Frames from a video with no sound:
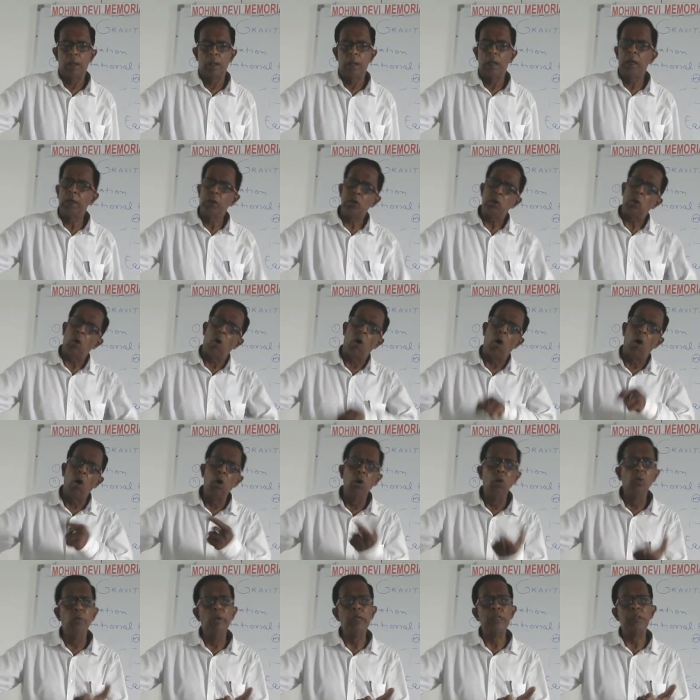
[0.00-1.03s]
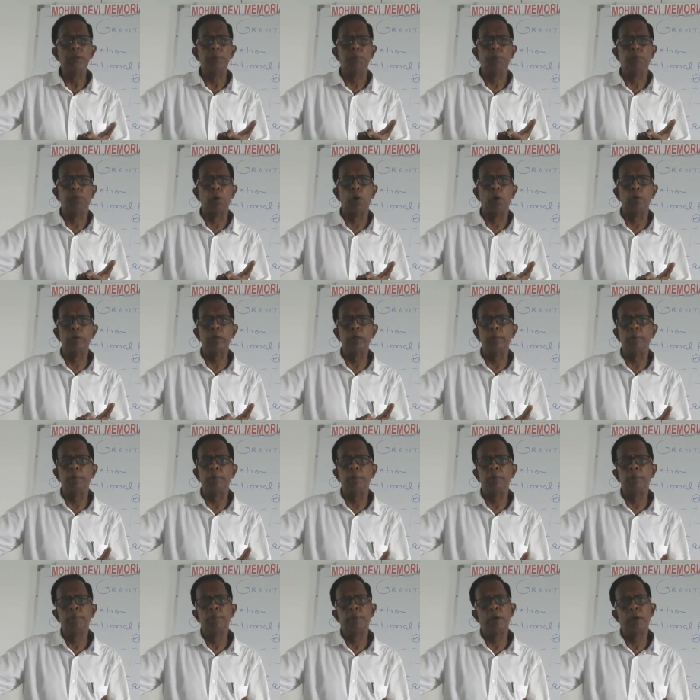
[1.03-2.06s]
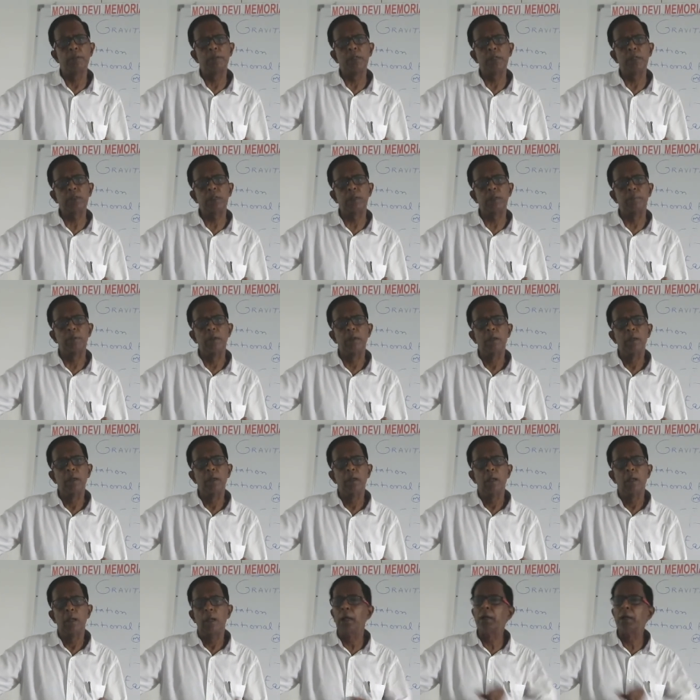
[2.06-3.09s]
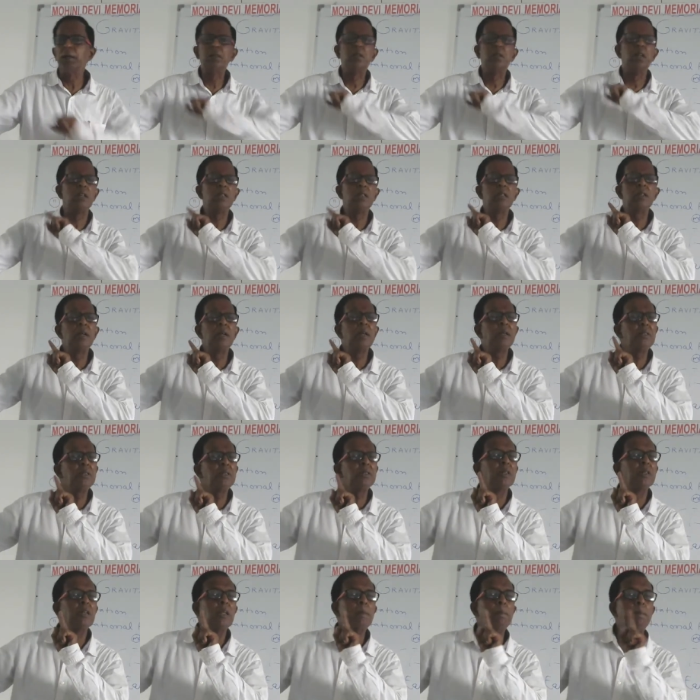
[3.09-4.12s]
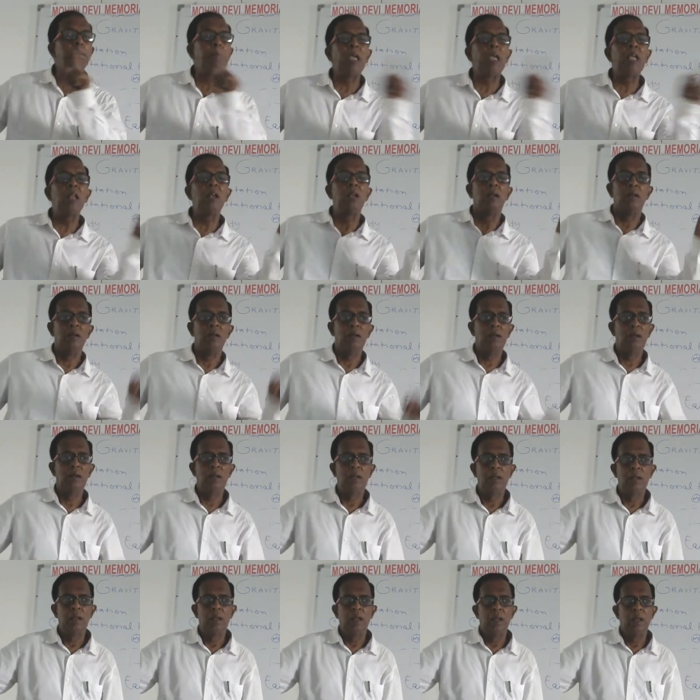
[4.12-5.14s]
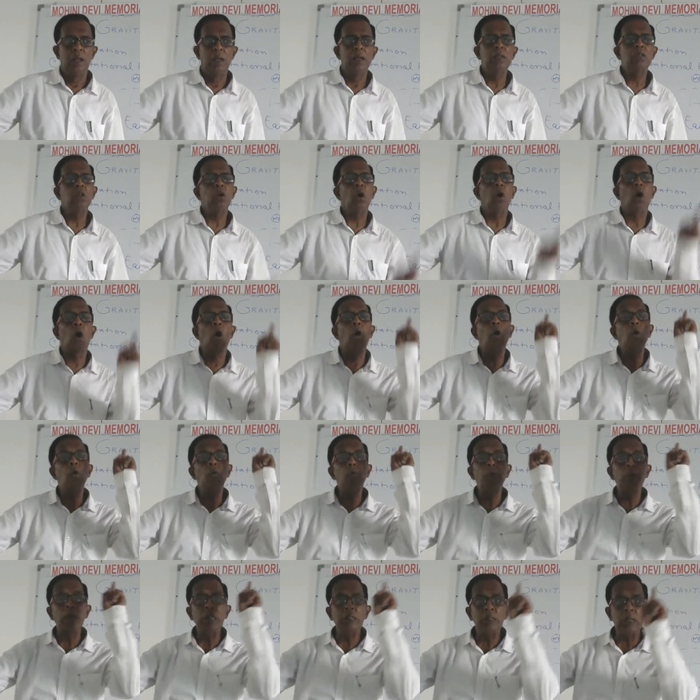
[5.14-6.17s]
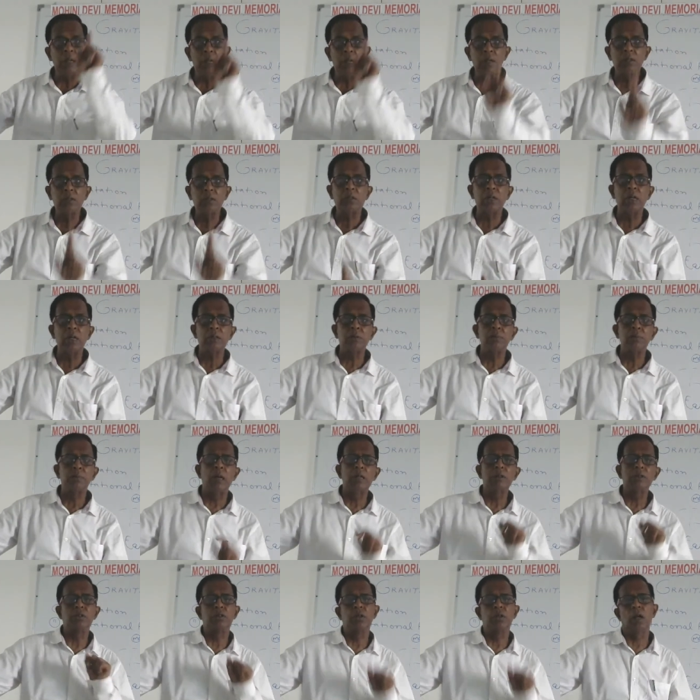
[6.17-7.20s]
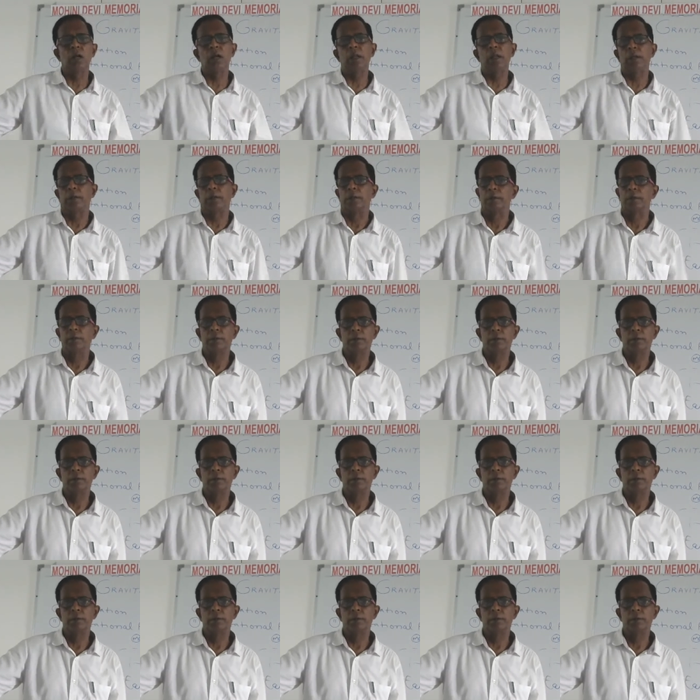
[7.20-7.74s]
It always positive. It does not repel. it always attracts my children.